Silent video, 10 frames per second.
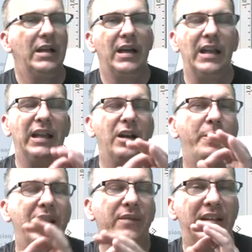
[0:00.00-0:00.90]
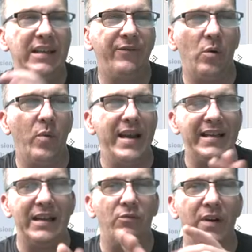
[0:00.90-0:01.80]
a little bit of a different way to
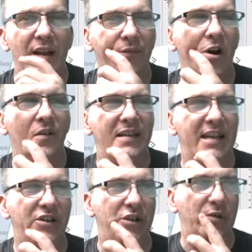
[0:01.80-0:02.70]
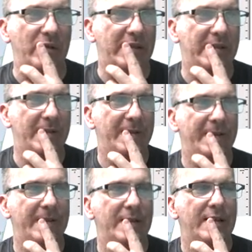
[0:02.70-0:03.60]
get rid of all the issues.
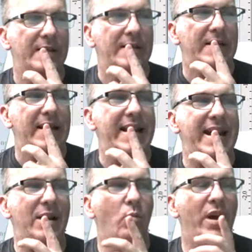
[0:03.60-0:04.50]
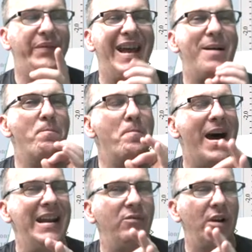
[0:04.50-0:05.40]
And what that
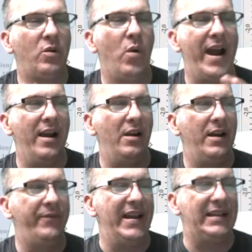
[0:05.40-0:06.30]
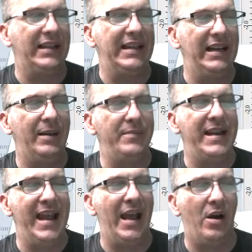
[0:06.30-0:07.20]
might require, if I clean it up
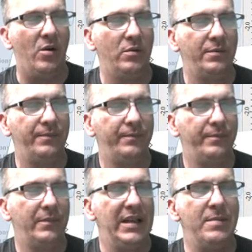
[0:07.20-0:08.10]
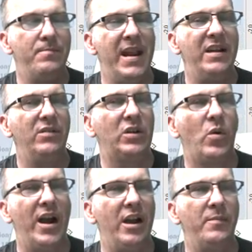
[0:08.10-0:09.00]
now, it may
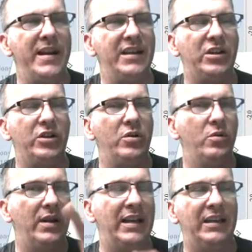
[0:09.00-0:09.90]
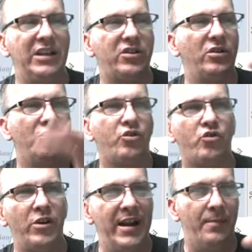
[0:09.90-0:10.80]
require me to do an additional
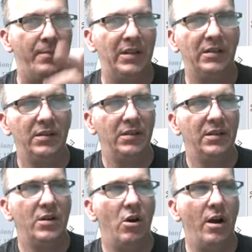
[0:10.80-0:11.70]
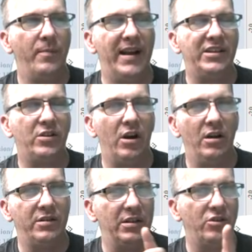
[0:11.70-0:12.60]
trim on my
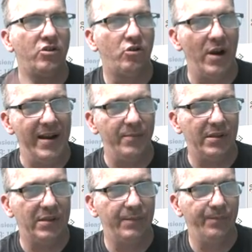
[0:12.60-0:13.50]
stars and stripes.